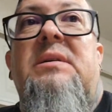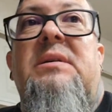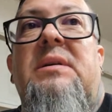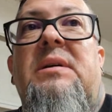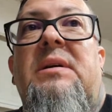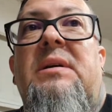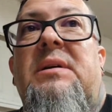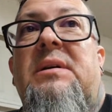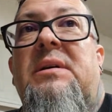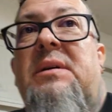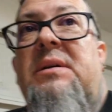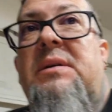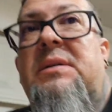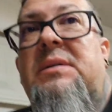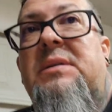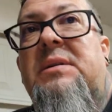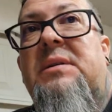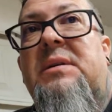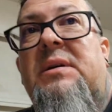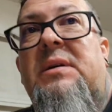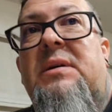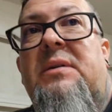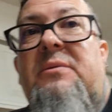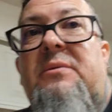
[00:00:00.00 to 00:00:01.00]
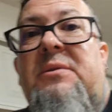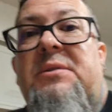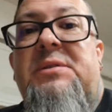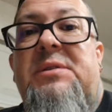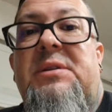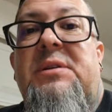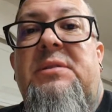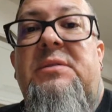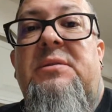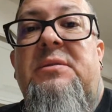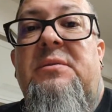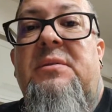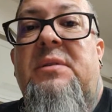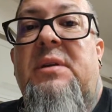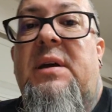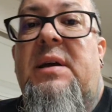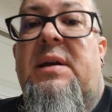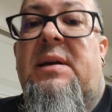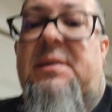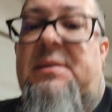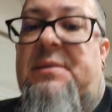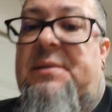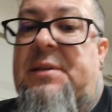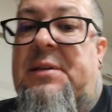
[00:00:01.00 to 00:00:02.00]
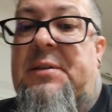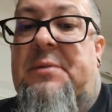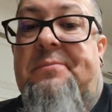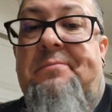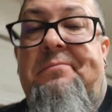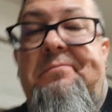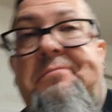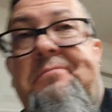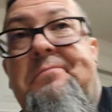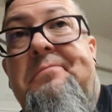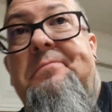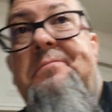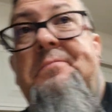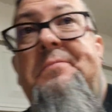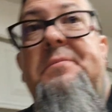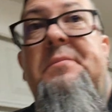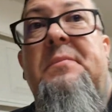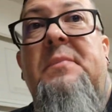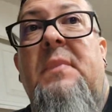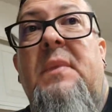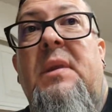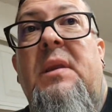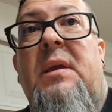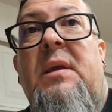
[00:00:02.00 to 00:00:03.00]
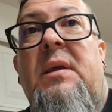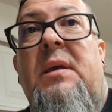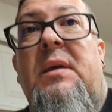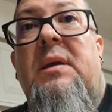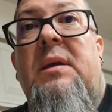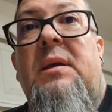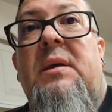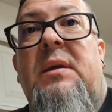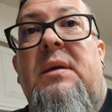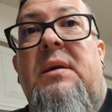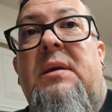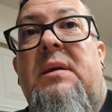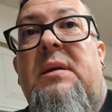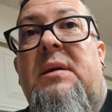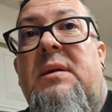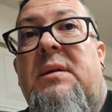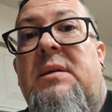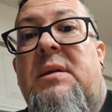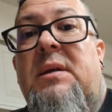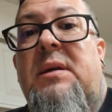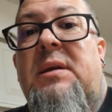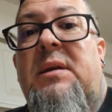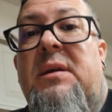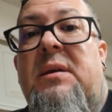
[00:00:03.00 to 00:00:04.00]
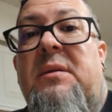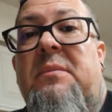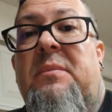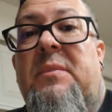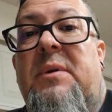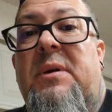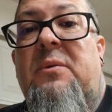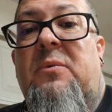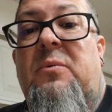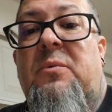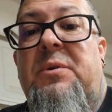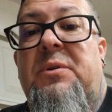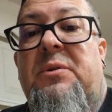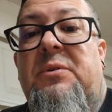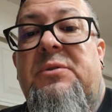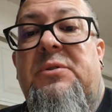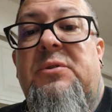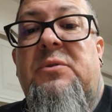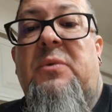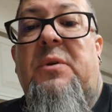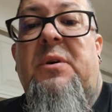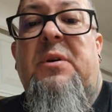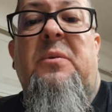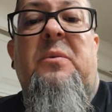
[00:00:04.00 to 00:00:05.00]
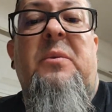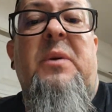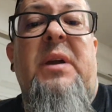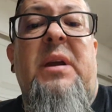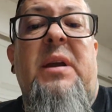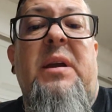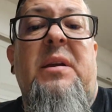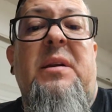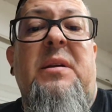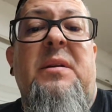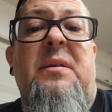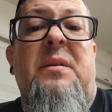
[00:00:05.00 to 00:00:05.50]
And once I do that, then and I get my wheel squared away,